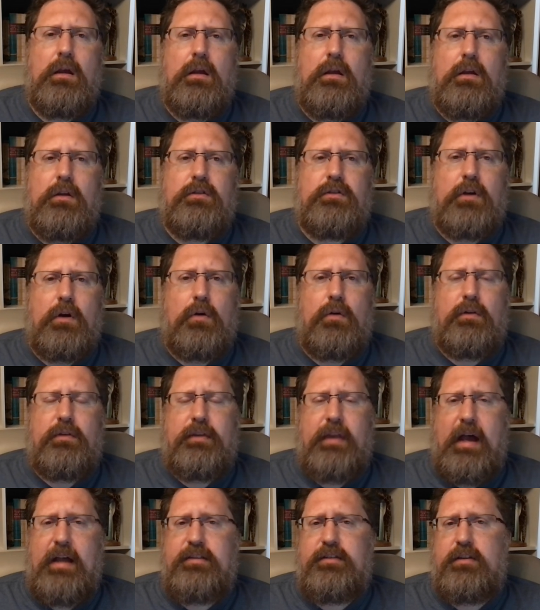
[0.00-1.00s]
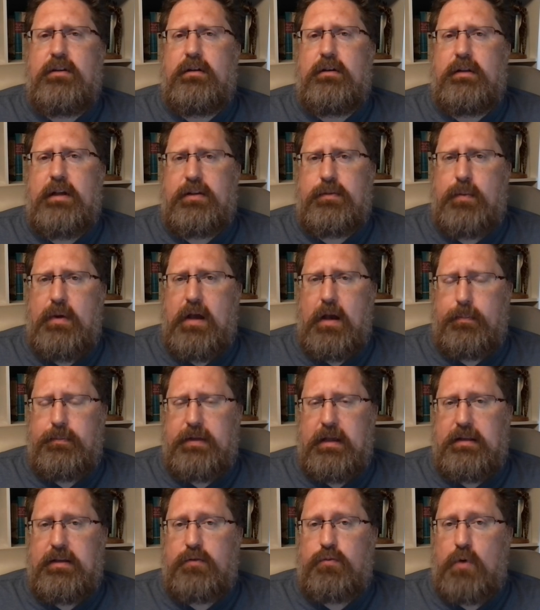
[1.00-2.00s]
So that's my
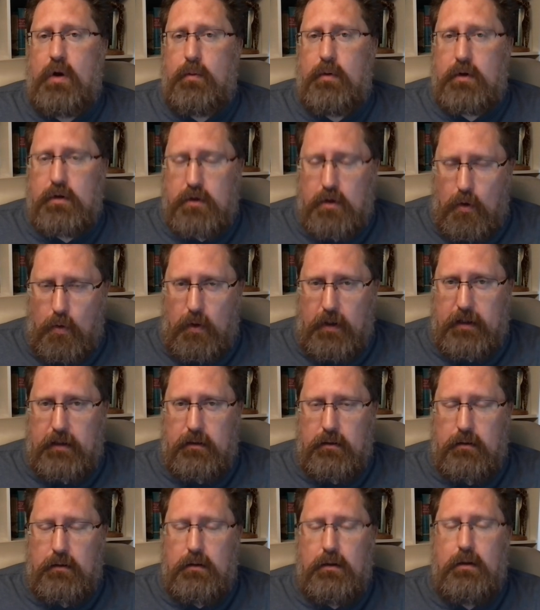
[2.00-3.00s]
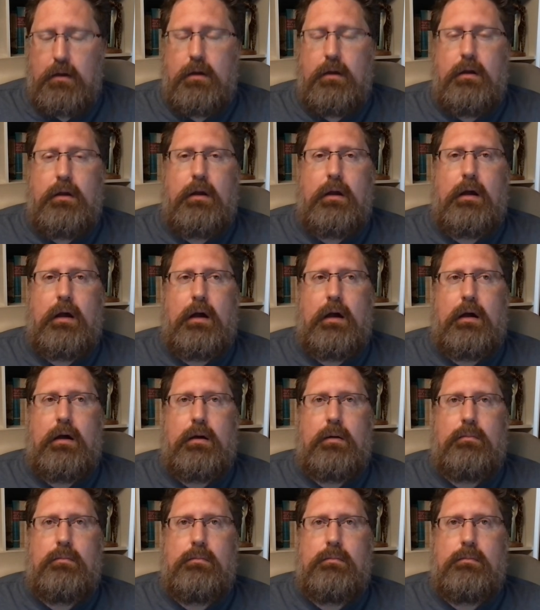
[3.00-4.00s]
update. That's where we're going.
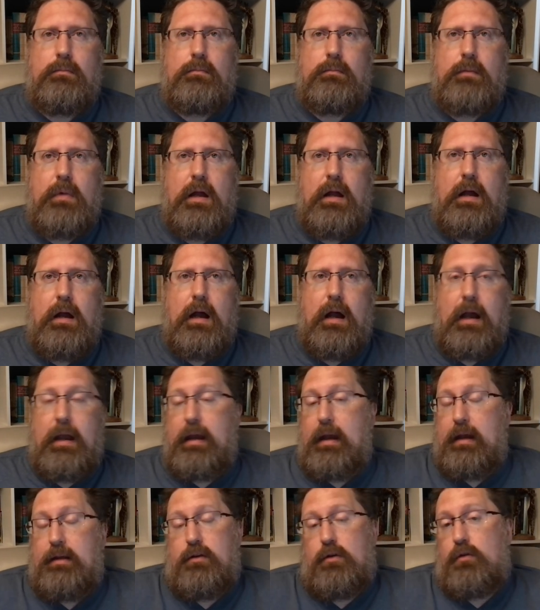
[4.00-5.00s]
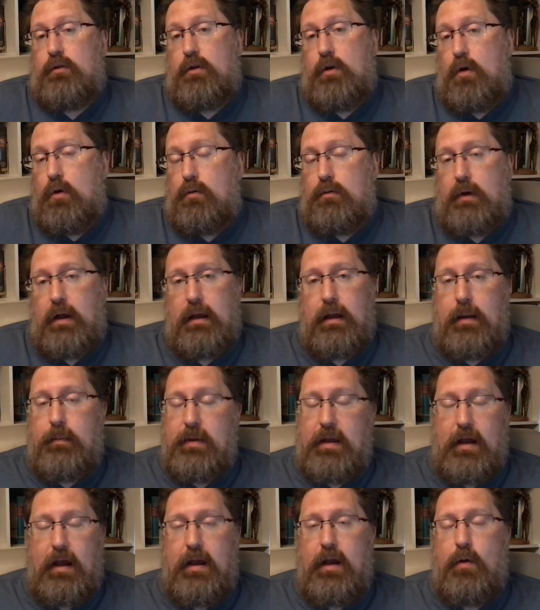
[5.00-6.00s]
I don't know. I mean,
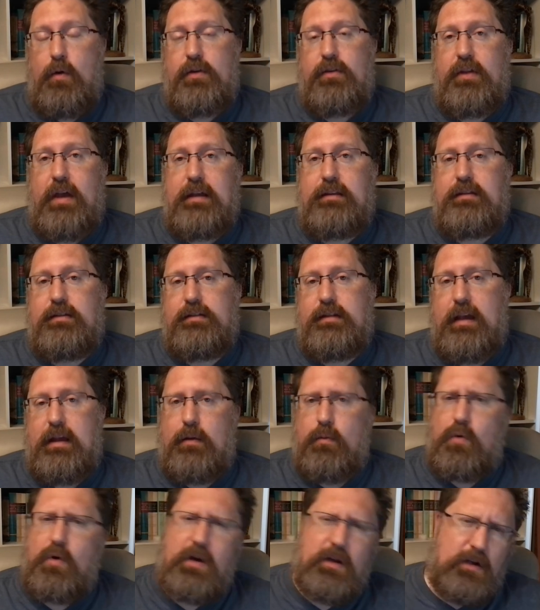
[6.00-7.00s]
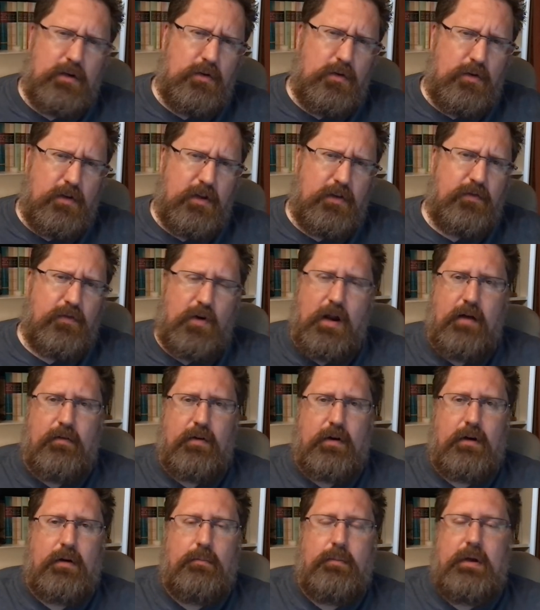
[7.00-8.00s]
I always like to say, and we're going to do this
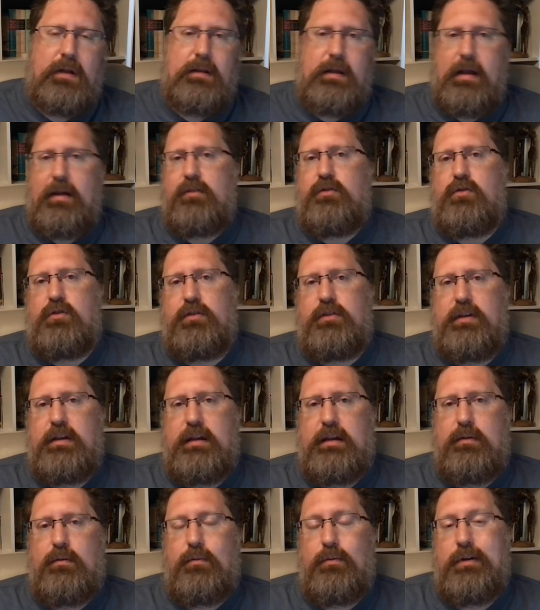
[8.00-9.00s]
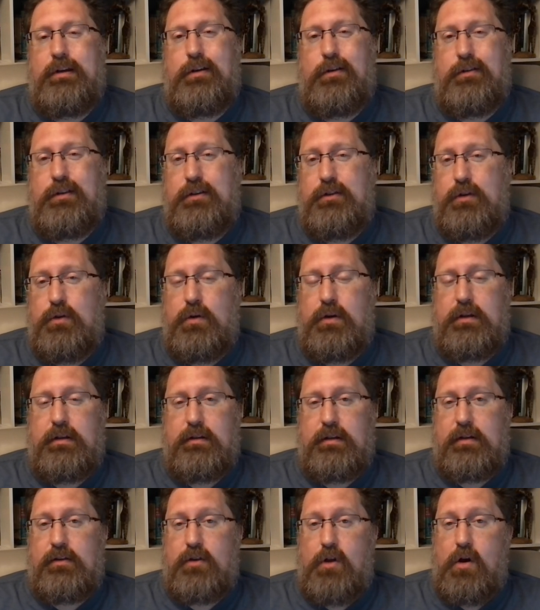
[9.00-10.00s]
forever. But as you see, we only do it
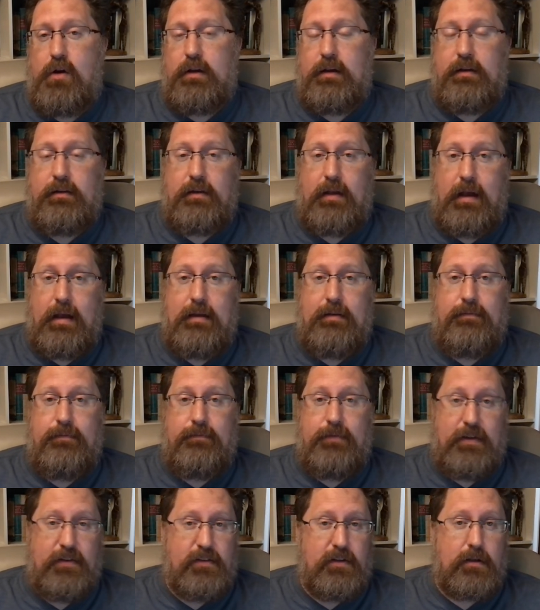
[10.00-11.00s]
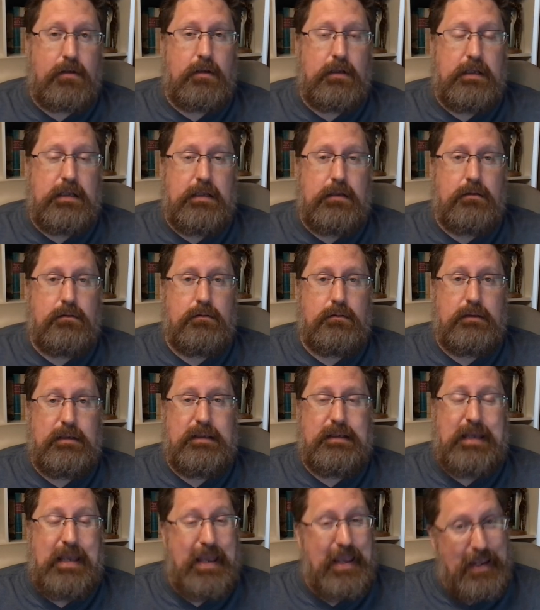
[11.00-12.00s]
as long as I physically
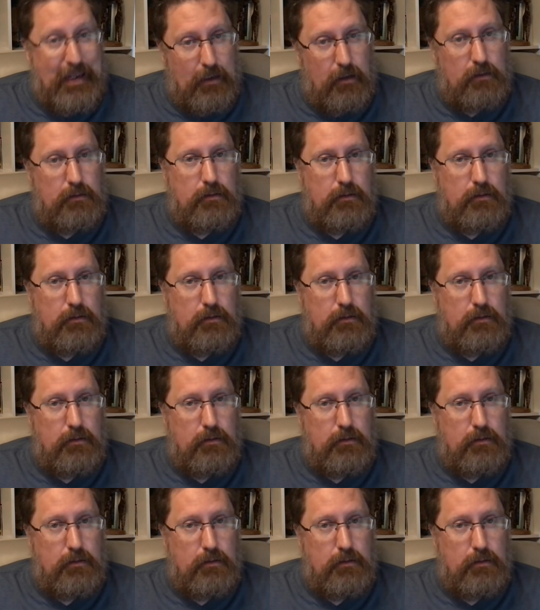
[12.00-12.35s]
can.